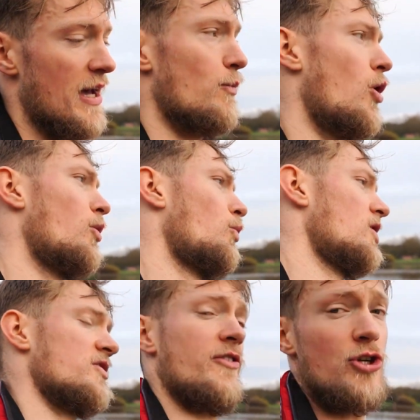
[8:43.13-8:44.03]
and what
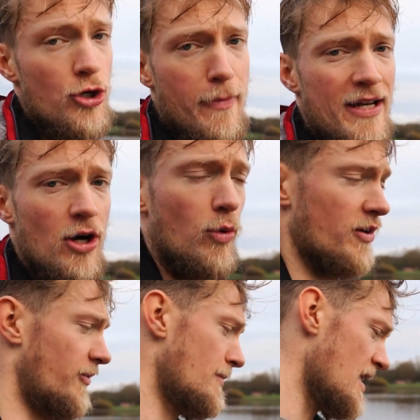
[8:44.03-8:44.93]
works for you might not
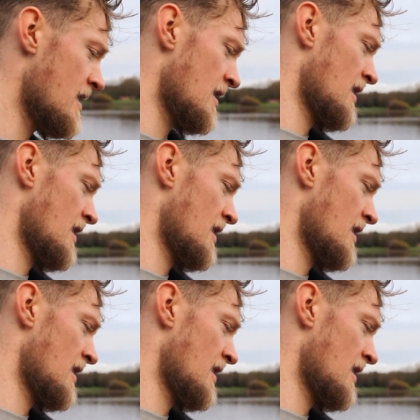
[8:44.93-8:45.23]
work for me.